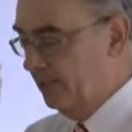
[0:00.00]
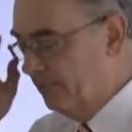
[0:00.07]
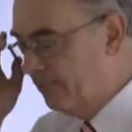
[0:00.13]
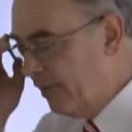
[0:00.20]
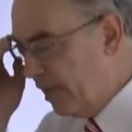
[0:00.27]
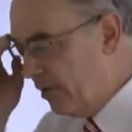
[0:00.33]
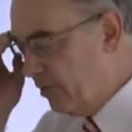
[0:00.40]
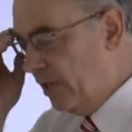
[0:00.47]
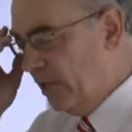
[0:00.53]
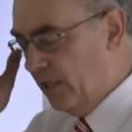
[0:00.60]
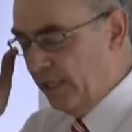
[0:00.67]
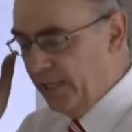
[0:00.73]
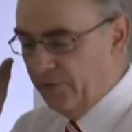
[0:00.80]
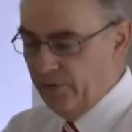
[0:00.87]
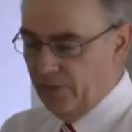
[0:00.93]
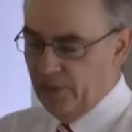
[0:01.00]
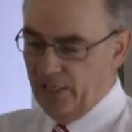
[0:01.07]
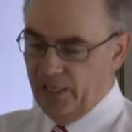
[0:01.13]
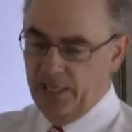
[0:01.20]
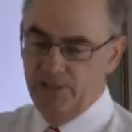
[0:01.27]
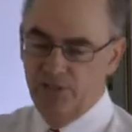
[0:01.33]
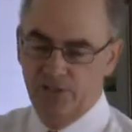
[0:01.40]
very clear
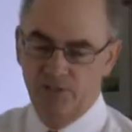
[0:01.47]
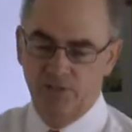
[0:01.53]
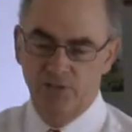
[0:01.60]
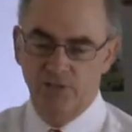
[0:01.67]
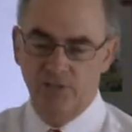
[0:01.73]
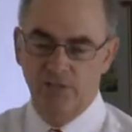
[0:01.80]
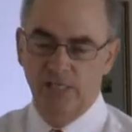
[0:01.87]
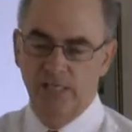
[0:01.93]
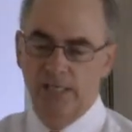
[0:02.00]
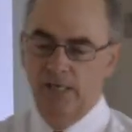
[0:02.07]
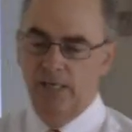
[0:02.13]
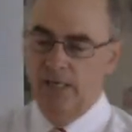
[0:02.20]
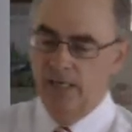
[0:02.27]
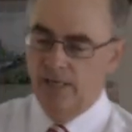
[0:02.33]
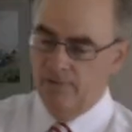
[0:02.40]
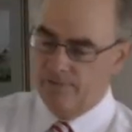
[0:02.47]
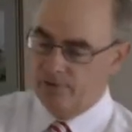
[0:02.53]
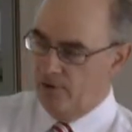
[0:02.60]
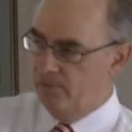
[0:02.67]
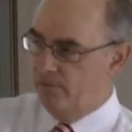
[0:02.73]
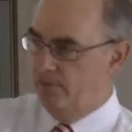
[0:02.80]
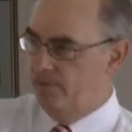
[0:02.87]
indications
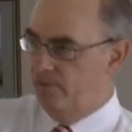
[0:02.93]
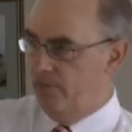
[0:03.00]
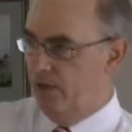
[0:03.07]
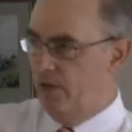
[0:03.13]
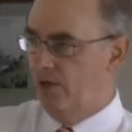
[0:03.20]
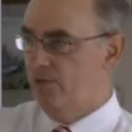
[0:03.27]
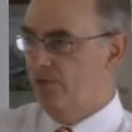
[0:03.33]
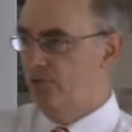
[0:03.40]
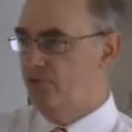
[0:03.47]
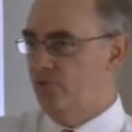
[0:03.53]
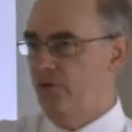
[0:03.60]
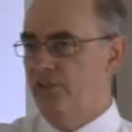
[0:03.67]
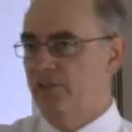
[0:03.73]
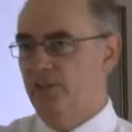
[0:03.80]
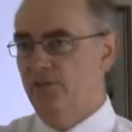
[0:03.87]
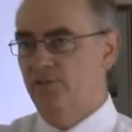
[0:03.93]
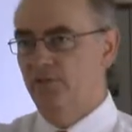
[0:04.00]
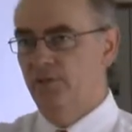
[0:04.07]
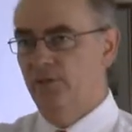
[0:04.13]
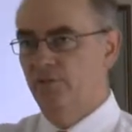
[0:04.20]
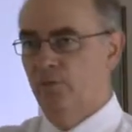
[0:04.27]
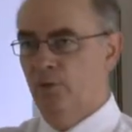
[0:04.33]
from Mark, who's writing,
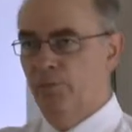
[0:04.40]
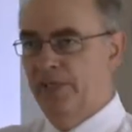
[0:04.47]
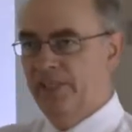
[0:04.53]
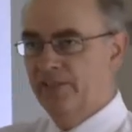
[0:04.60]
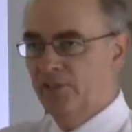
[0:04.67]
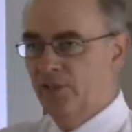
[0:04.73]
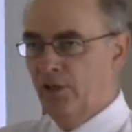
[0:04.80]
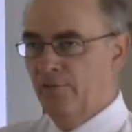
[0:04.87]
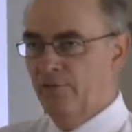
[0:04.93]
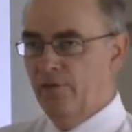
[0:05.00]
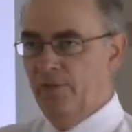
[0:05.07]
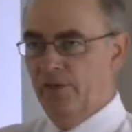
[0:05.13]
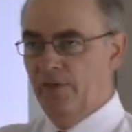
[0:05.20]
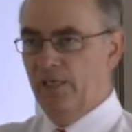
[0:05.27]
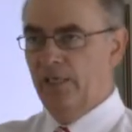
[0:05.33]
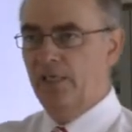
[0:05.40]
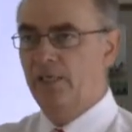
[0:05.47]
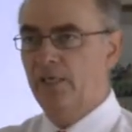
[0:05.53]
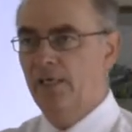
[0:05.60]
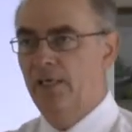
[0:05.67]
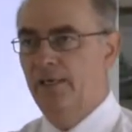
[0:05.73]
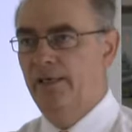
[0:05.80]
you know, what Peter's got for him. I think
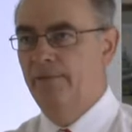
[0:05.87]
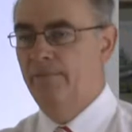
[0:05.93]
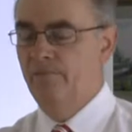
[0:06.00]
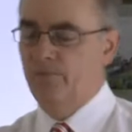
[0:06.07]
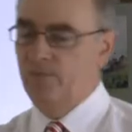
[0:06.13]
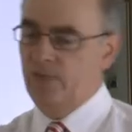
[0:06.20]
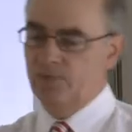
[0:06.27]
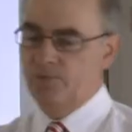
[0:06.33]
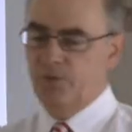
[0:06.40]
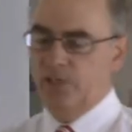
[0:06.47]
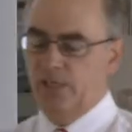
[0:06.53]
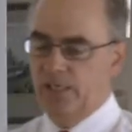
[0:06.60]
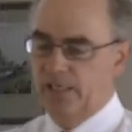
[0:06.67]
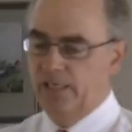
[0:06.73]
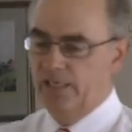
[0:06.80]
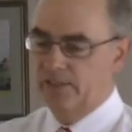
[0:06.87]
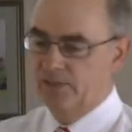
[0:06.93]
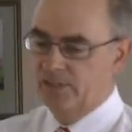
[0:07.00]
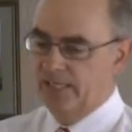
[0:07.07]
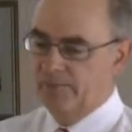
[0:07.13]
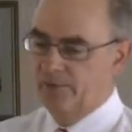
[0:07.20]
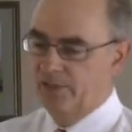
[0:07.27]
that's pretty clearly
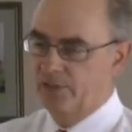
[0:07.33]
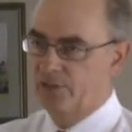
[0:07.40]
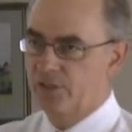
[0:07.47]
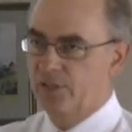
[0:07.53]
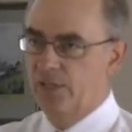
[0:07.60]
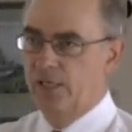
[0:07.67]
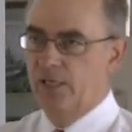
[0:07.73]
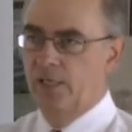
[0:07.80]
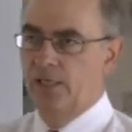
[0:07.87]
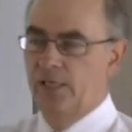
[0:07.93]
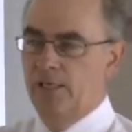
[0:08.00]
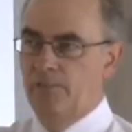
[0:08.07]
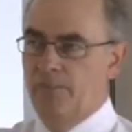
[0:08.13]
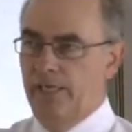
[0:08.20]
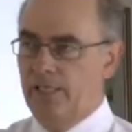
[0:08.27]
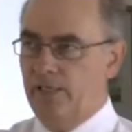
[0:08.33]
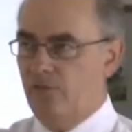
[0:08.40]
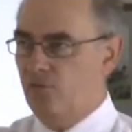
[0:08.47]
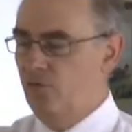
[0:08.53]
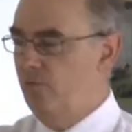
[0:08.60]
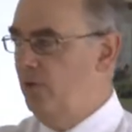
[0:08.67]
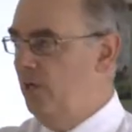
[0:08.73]
established. Peter,
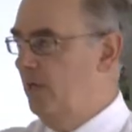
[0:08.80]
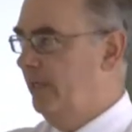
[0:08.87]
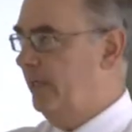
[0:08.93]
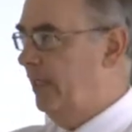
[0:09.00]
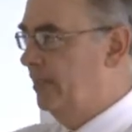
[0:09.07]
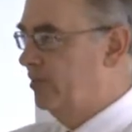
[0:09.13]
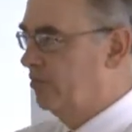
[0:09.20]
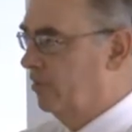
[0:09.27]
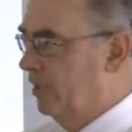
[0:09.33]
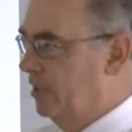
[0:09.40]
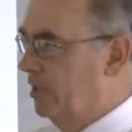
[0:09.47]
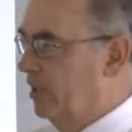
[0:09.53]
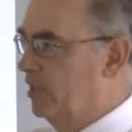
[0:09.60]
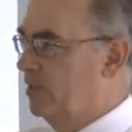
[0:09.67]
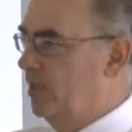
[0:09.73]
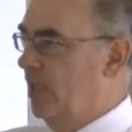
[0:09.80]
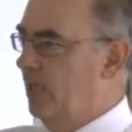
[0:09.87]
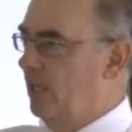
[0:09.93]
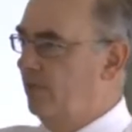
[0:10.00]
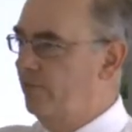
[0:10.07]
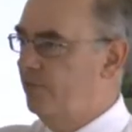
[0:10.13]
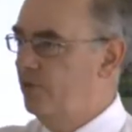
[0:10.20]
through Mark, is writing saying,
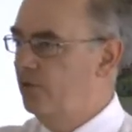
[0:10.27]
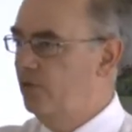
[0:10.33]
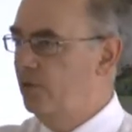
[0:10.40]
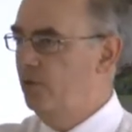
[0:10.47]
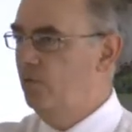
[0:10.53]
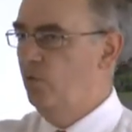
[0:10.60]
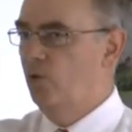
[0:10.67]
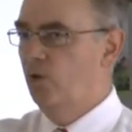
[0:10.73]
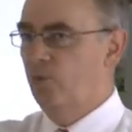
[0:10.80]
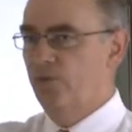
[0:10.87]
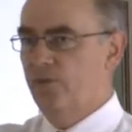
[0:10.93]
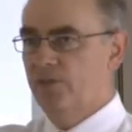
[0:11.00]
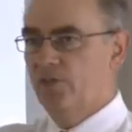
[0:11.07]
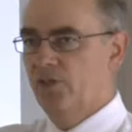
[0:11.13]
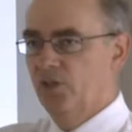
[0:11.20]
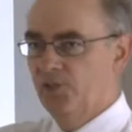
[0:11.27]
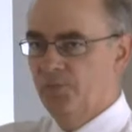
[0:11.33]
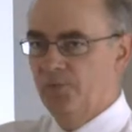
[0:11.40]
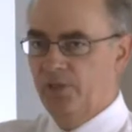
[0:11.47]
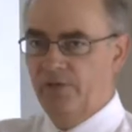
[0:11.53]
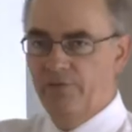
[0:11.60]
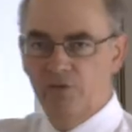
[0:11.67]
if you're going to work with this
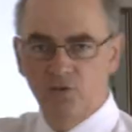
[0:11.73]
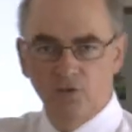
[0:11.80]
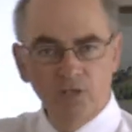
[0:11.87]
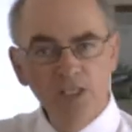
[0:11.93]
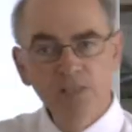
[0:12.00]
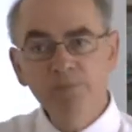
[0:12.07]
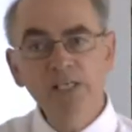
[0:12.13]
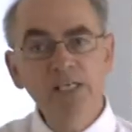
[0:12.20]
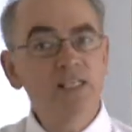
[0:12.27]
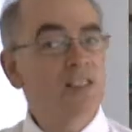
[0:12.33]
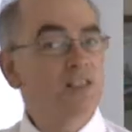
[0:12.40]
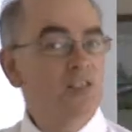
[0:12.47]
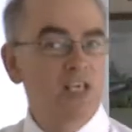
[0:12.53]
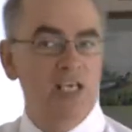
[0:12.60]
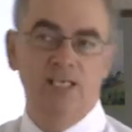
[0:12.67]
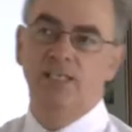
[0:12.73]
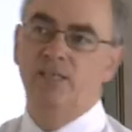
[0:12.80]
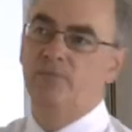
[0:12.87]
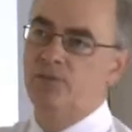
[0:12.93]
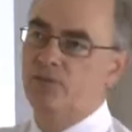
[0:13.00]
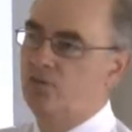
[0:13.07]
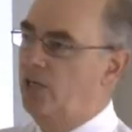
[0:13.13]
gospel, if you're going to be in this
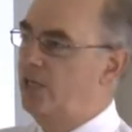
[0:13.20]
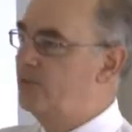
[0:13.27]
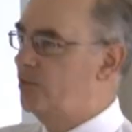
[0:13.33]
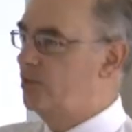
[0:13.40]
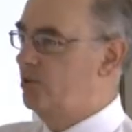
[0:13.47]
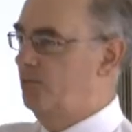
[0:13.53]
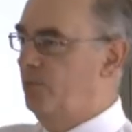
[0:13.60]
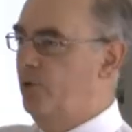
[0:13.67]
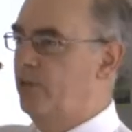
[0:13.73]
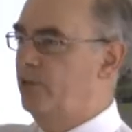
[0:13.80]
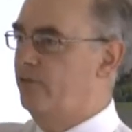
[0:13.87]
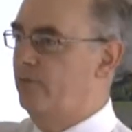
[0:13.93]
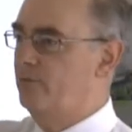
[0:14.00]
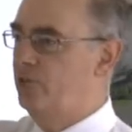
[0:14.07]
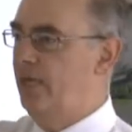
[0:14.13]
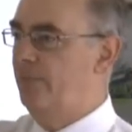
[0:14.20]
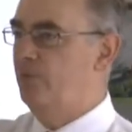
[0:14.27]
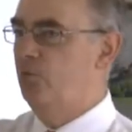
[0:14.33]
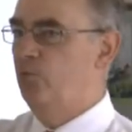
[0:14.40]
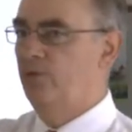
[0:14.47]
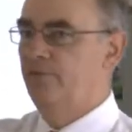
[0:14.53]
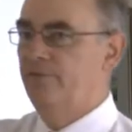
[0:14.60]
kingdom that Jesus has preached from
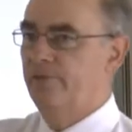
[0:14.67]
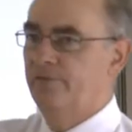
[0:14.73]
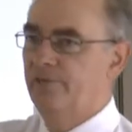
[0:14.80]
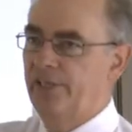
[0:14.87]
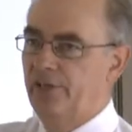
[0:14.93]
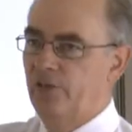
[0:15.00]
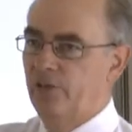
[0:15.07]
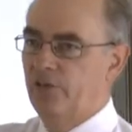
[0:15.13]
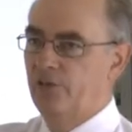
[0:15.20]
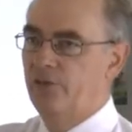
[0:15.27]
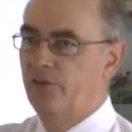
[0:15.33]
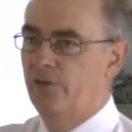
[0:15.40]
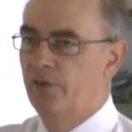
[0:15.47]
chapter 1:15 on,